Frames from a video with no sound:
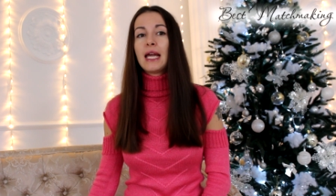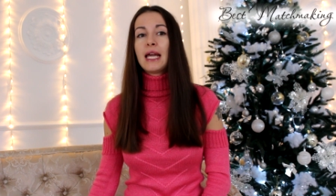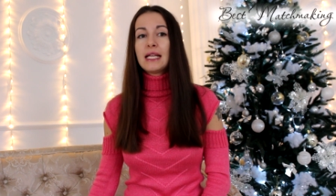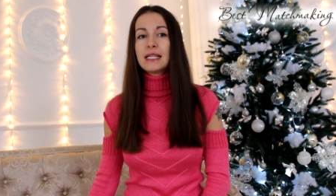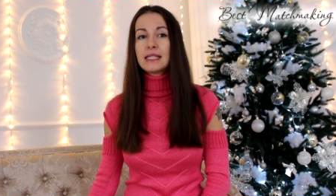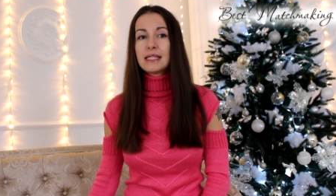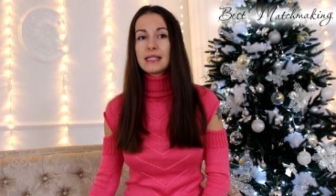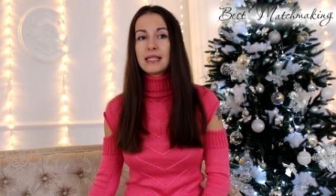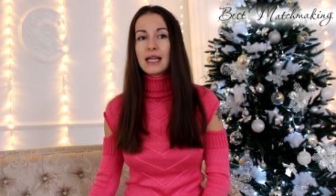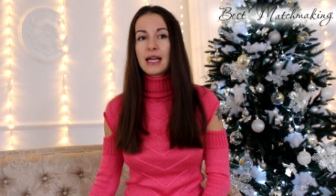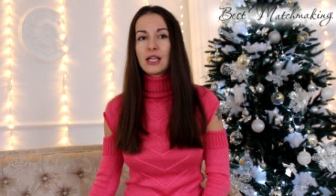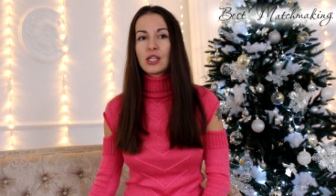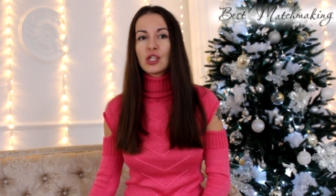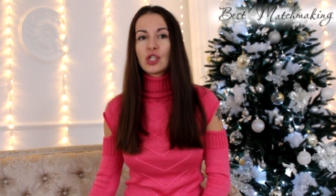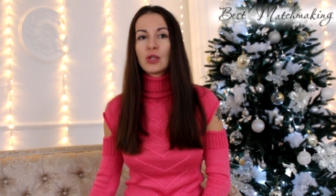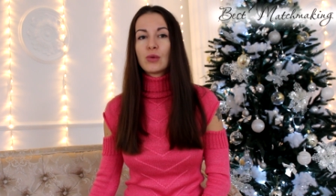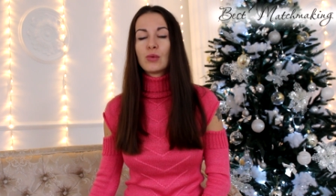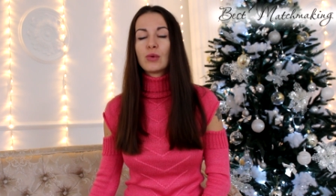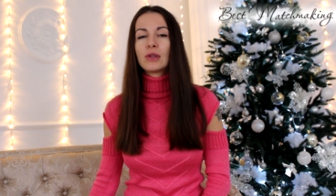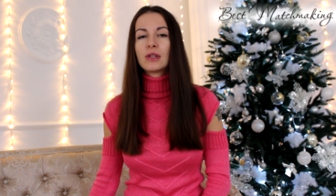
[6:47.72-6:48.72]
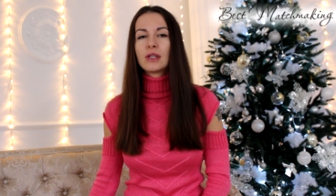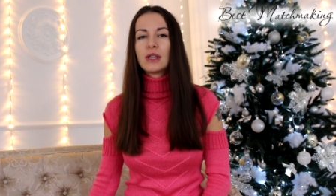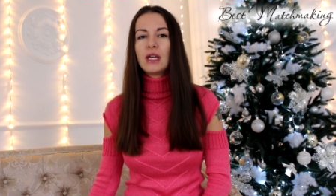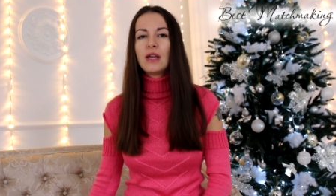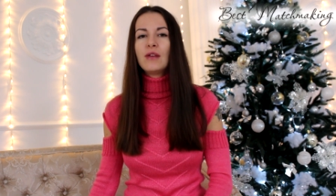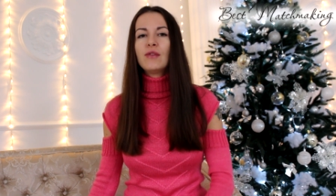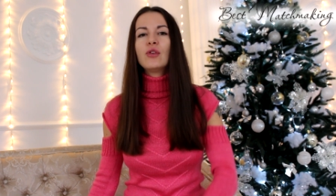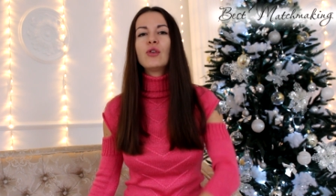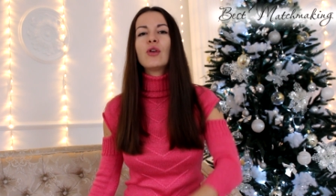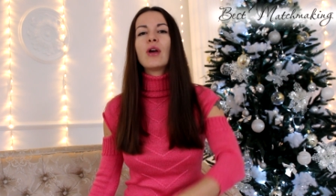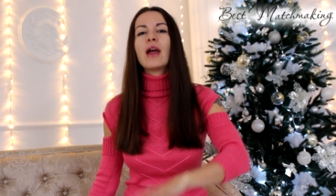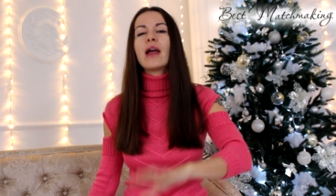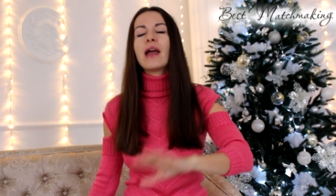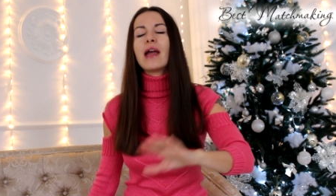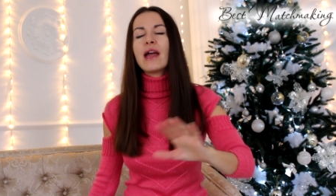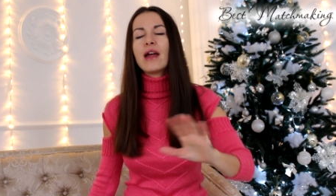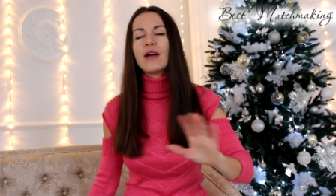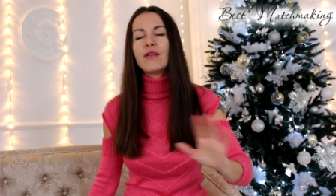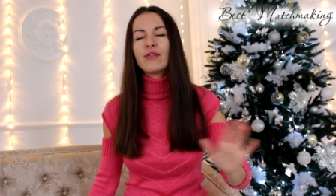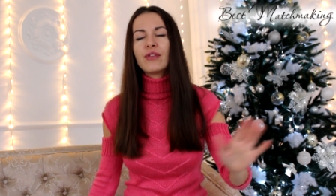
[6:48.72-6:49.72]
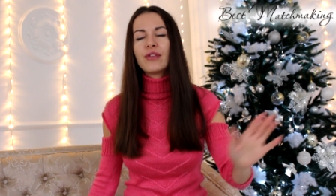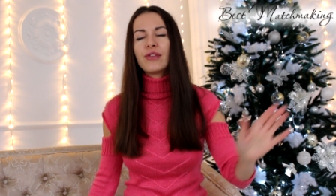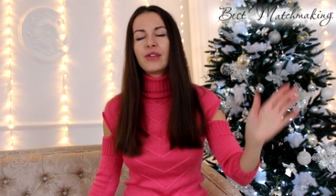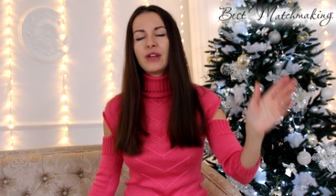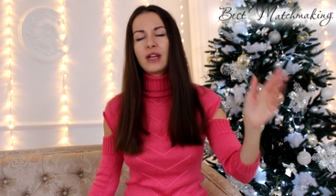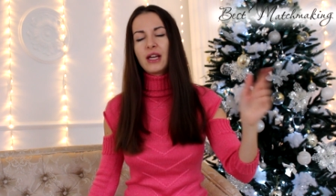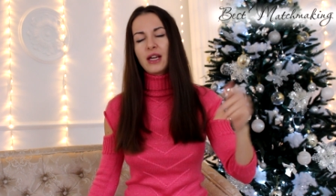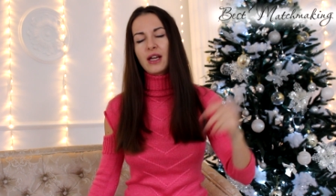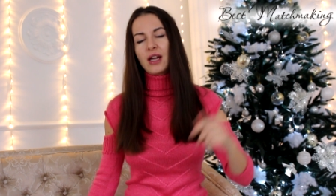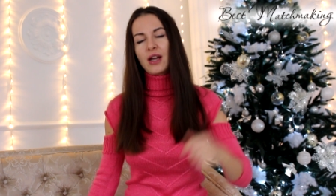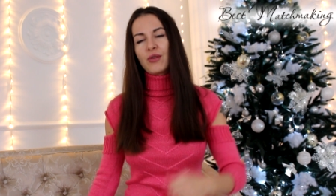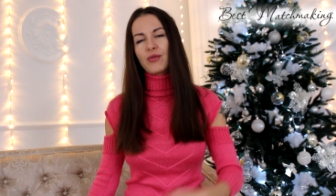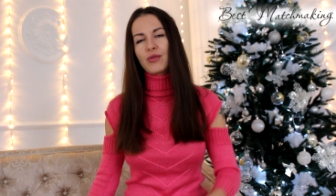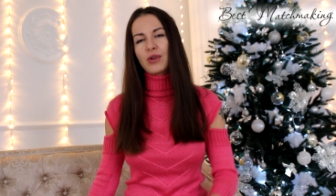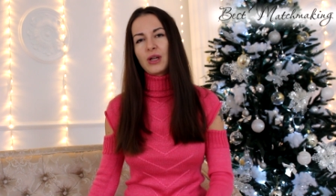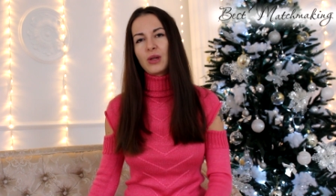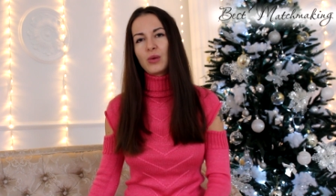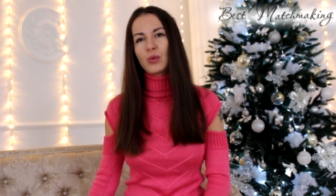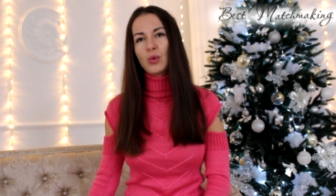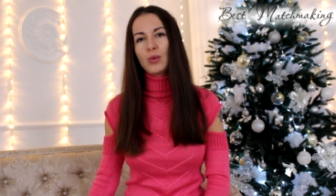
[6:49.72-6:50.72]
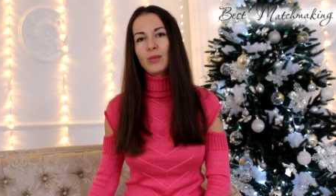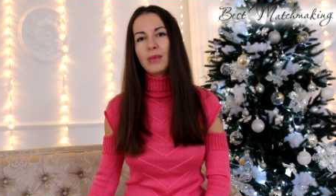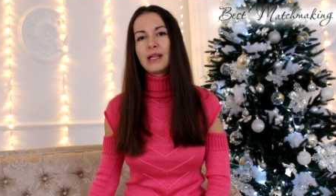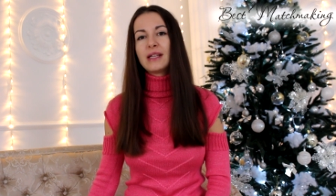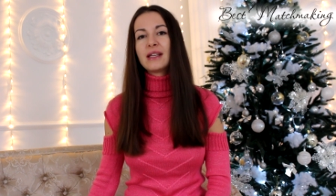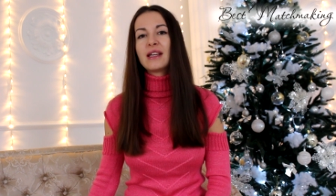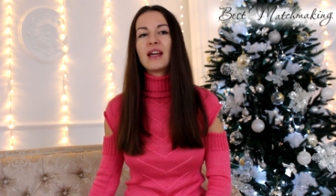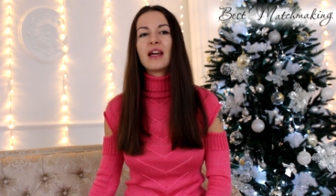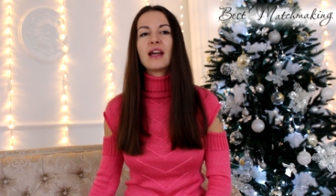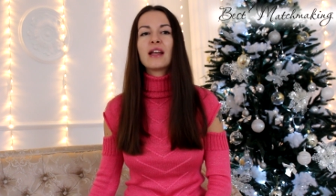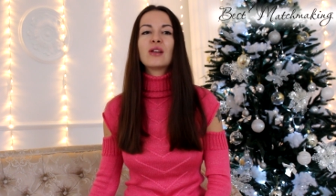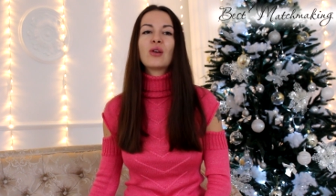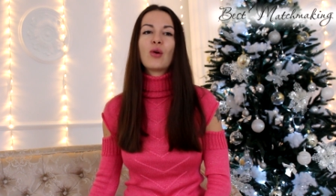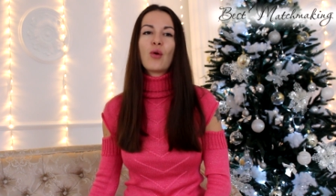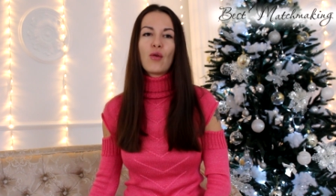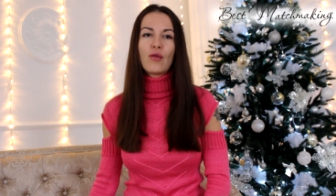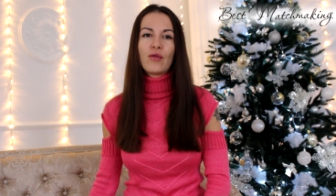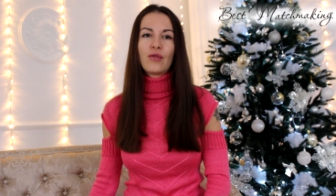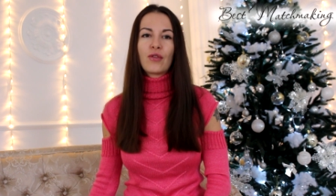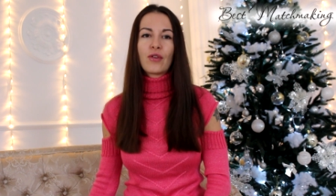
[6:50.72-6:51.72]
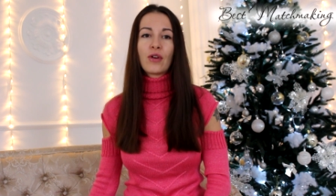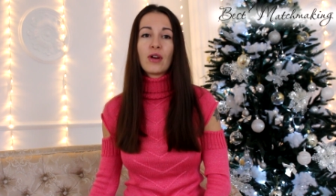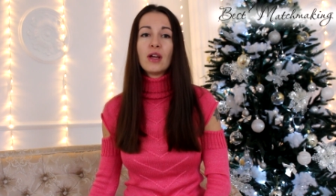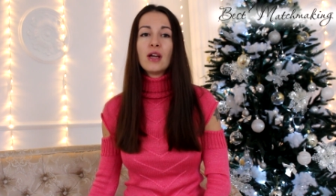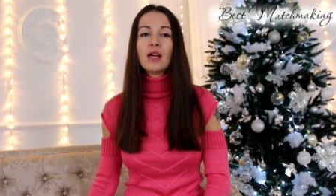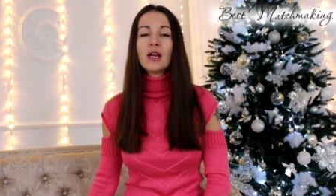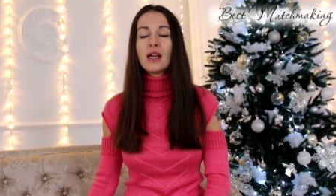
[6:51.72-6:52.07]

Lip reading: Instead, she will give you everything a real woman can offer.